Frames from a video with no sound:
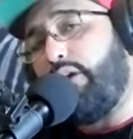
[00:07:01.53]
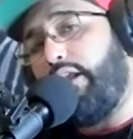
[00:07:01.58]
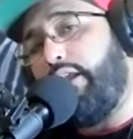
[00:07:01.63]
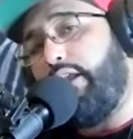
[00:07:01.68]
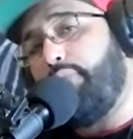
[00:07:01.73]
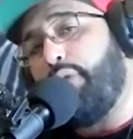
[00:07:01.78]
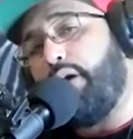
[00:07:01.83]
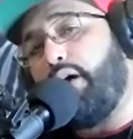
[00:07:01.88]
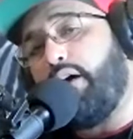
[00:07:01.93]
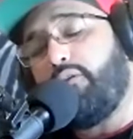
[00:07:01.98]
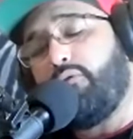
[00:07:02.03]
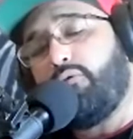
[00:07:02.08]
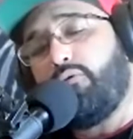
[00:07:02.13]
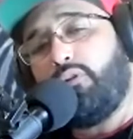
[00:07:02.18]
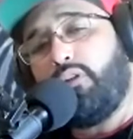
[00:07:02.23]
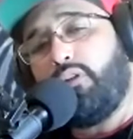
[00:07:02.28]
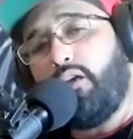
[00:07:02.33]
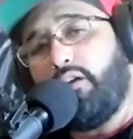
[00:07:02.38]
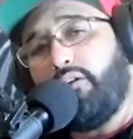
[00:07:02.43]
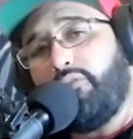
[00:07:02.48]
a
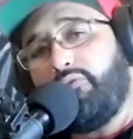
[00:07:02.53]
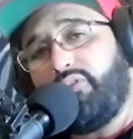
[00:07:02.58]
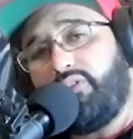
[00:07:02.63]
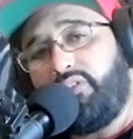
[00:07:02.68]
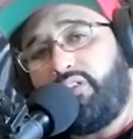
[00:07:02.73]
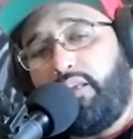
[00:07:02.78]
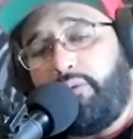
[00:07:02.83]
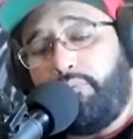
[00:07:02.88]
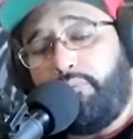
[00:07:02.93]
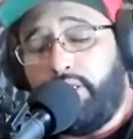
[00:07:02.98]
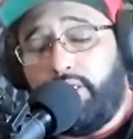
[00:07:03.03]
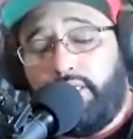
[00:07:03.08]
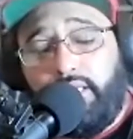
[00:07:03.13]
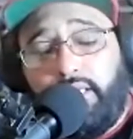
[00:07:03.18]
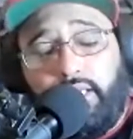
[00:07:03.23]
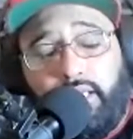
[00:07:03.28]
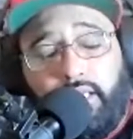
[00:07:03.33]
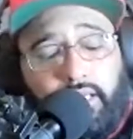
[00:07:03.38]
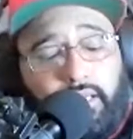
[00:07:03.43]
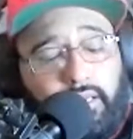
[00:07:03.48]
bottle of
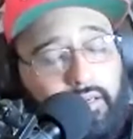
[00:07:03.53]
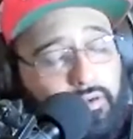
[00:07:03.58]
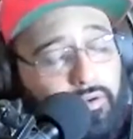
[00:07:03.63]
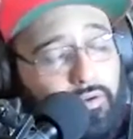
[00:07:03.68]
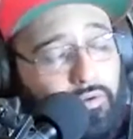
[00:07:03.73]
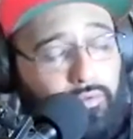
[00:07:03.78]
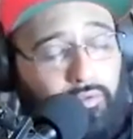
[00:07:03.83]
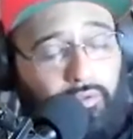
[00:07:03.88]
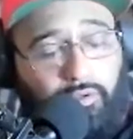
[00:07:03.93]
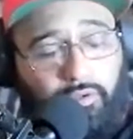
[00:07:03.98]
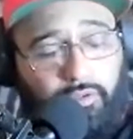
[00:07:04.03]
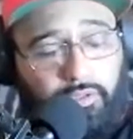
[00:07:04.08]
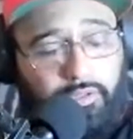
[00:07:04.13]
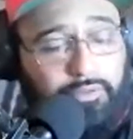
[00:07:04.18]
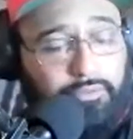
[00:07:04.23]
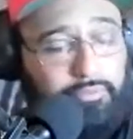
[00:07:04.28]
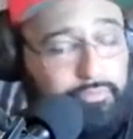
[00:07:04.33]
CBD. Hold on.